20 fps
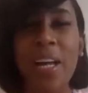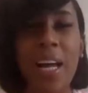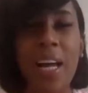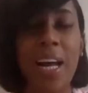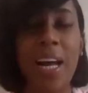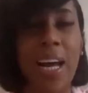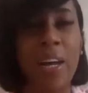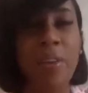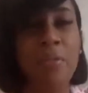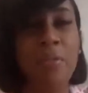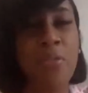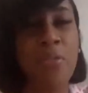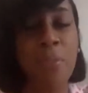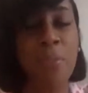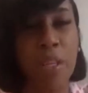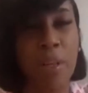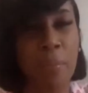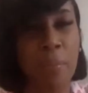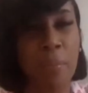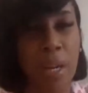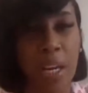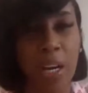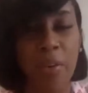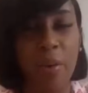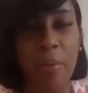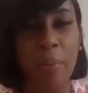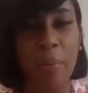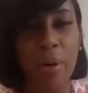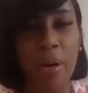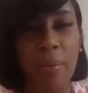I am from the Dominican
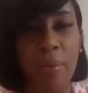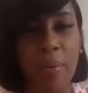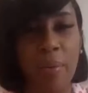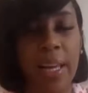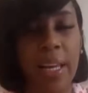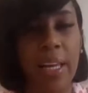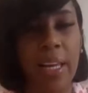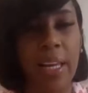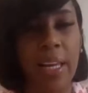Republic,